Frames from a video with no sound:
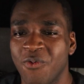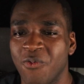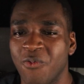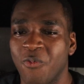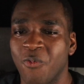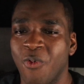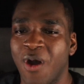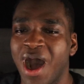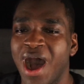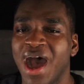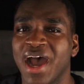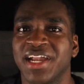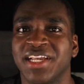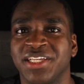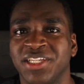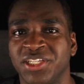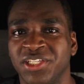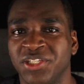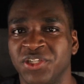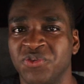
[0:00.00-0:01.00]
why
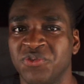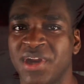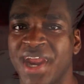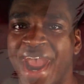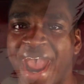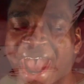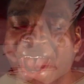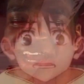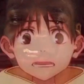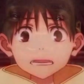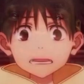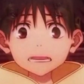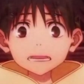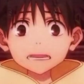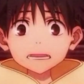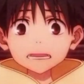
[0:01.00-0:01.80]
Yuta has Rika